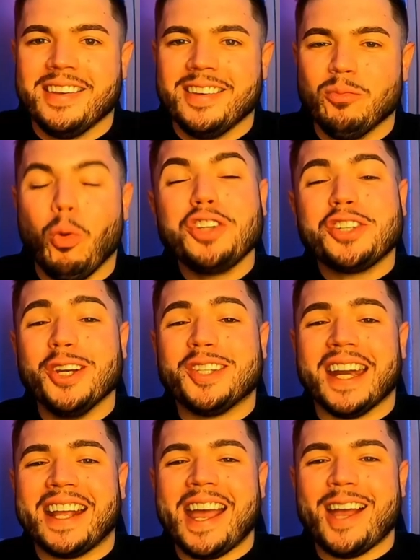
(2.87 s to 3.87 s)
What's good to
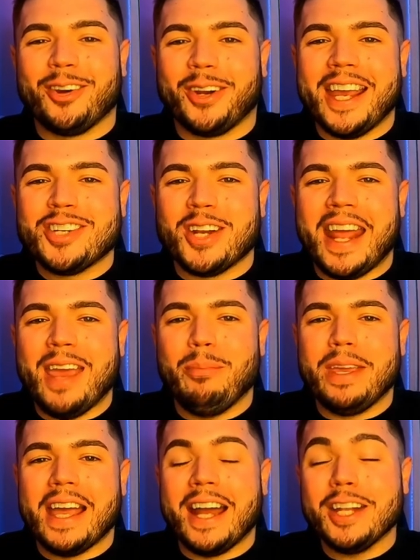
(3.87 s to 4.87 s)
the congregation and
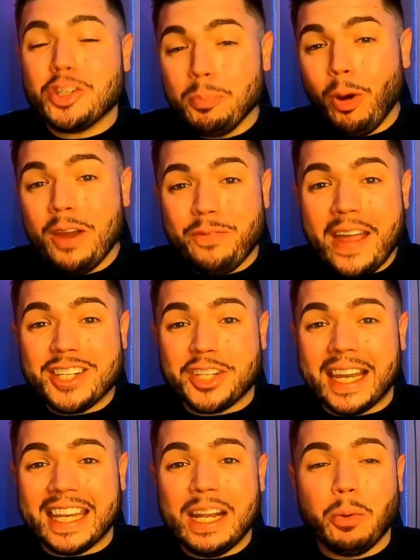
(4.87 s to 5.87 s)
beyond? It's your boy Ben
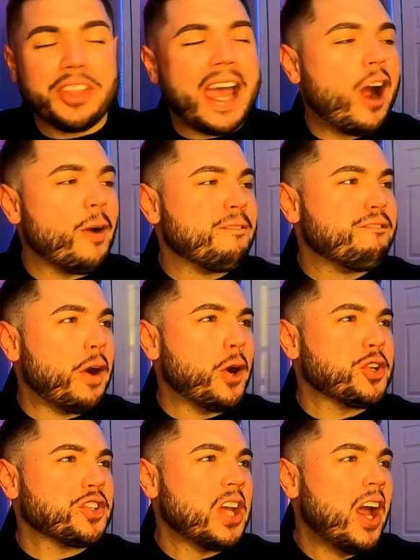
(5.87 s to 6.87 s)
checking in with our
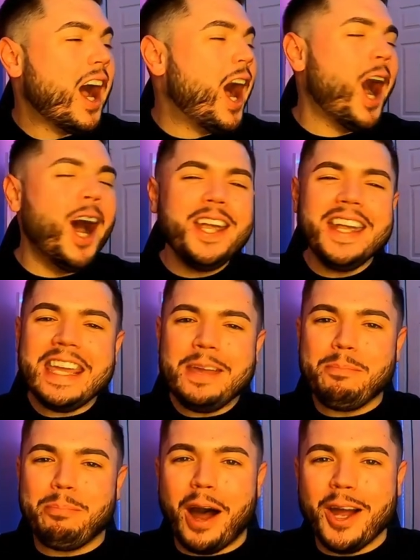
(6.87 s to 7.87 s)
first Hundy
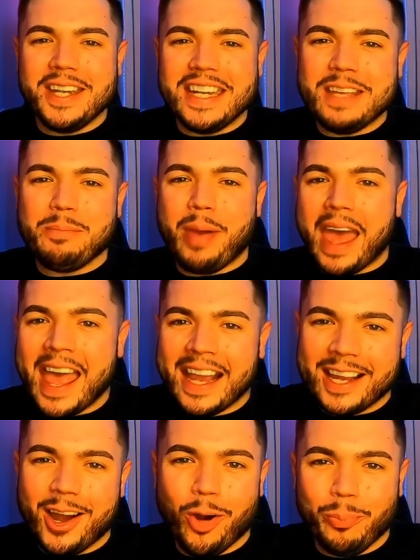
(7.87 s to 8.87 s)
Bundy
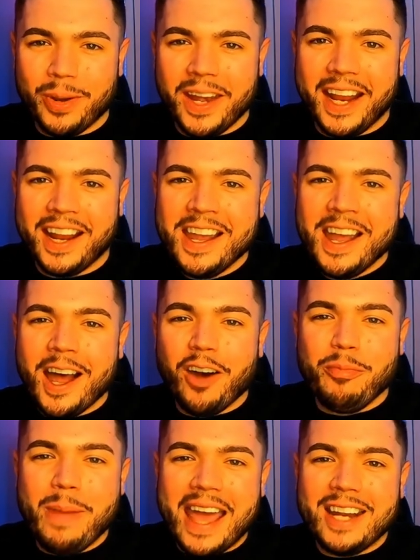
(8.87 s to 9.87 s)
pack opening
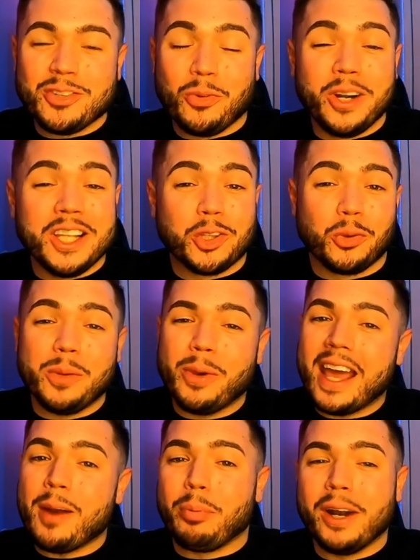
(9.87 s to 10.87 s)
of Madden 23. We
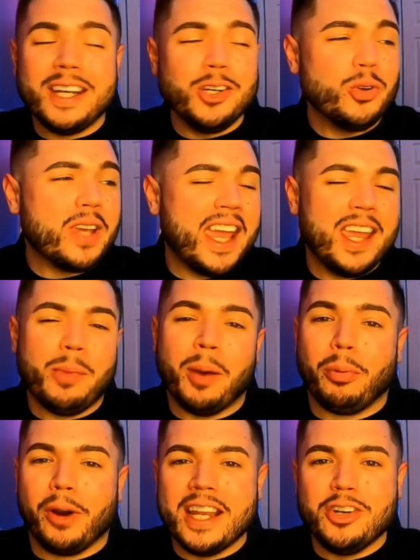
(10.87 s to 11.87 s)
got a brand new game, a
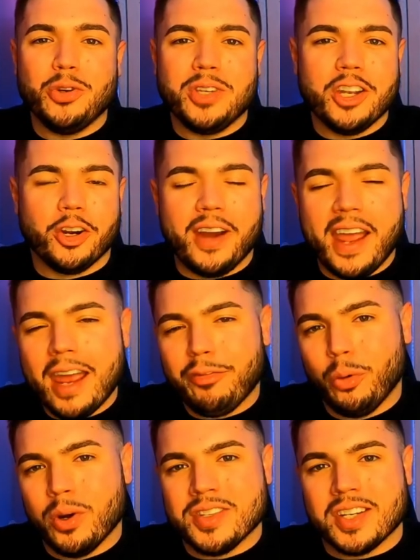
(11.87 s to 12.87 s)
brand new year, and
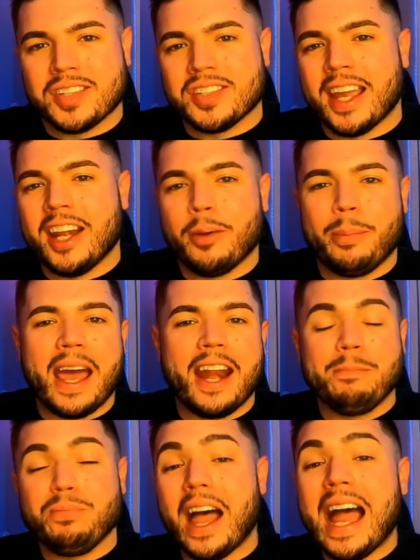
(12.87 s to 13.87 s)
everyone's excited about it.
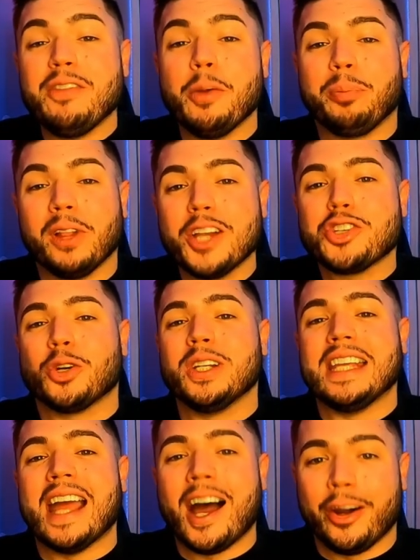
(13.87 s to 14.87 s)
I have the pleasure and
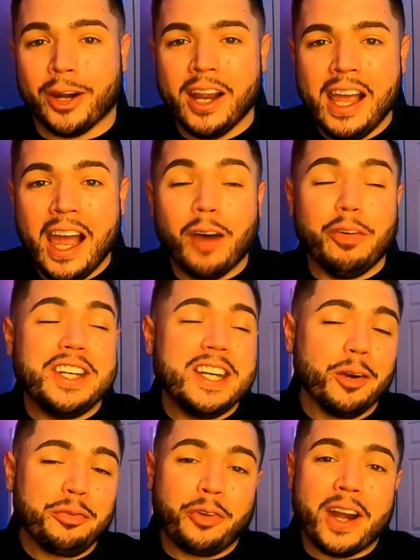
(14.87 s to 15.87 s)
the honor of a
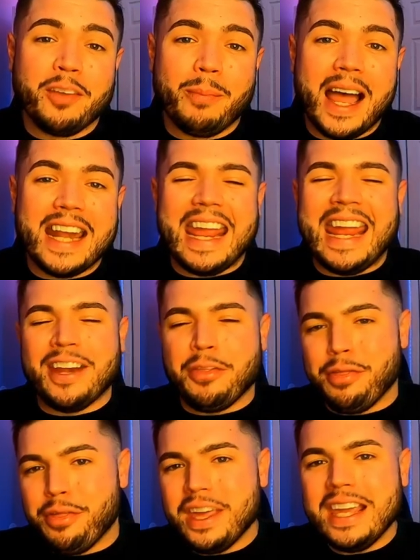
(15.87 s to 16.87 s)
dear friend of mine and
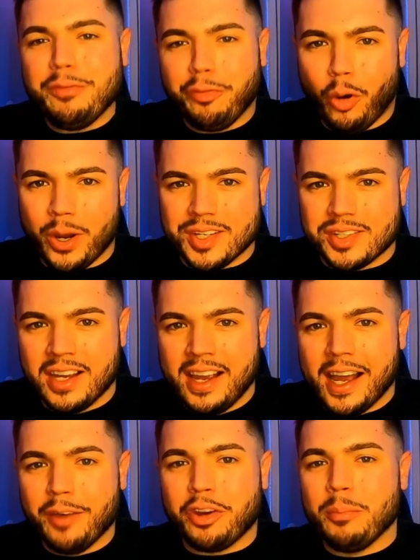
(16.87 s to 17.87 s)
the voice
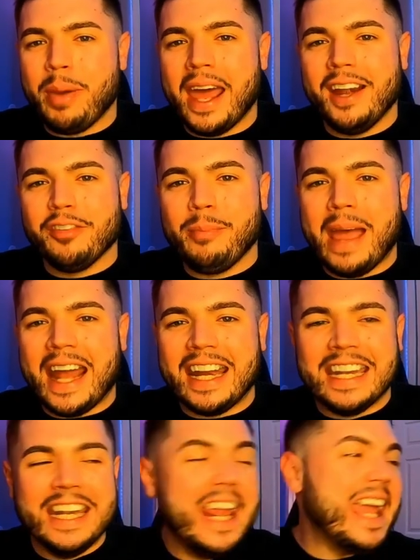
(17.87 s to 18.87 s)
of competitive
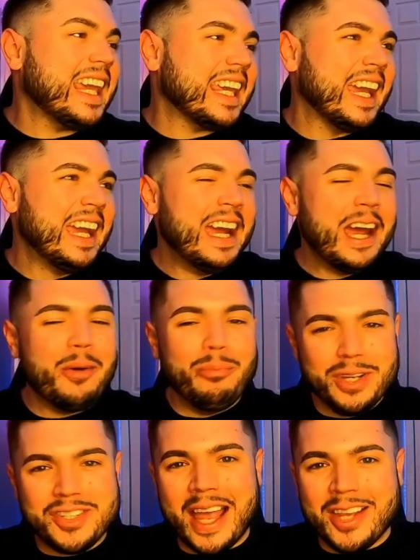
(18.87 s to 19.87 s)
Madden, Nick
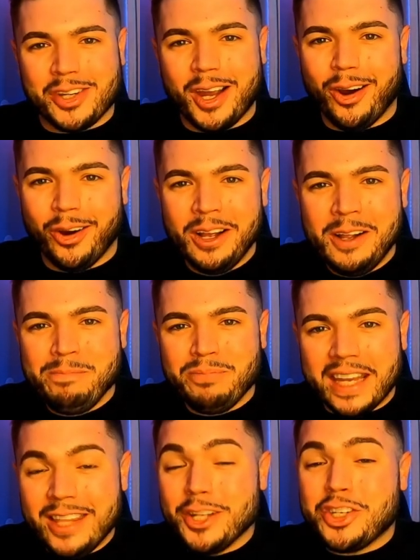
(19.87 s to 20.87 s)

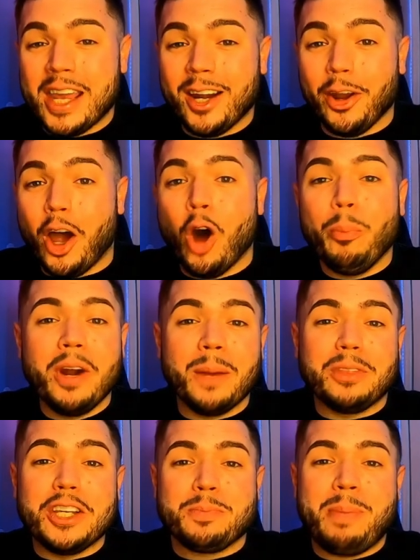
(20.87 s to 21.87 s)
Mizesko in the channel to open up
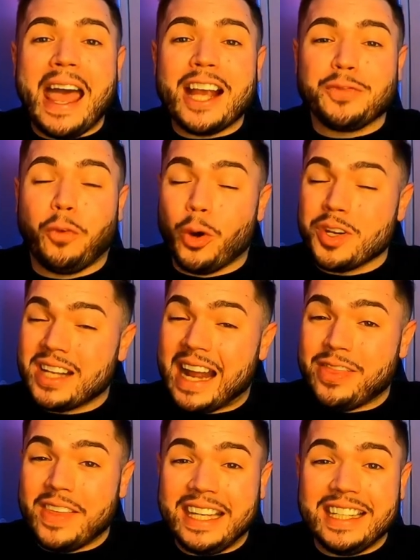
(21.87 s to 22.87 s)
these packs for us, and
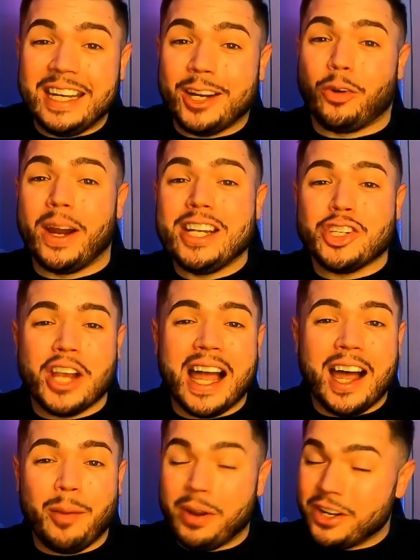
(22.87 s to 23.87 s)
I think he did a great
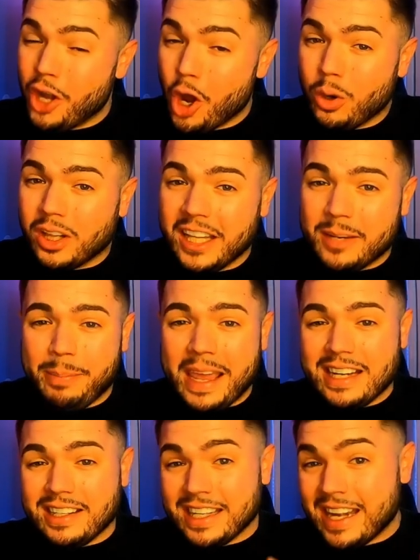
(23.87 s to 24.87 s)
job. No
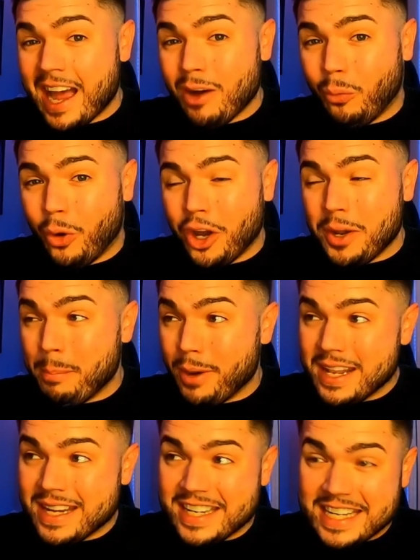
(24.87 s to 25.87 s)
clickbait, not one,
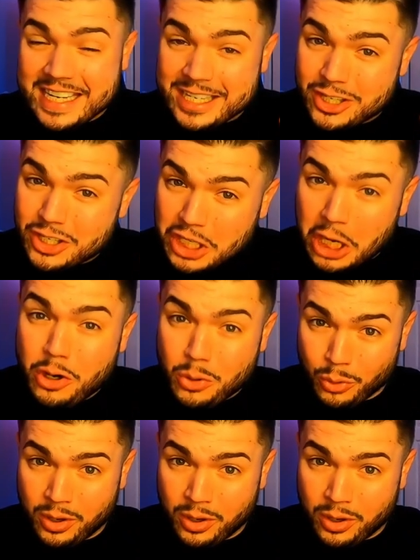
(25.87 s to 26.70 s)
but indeed two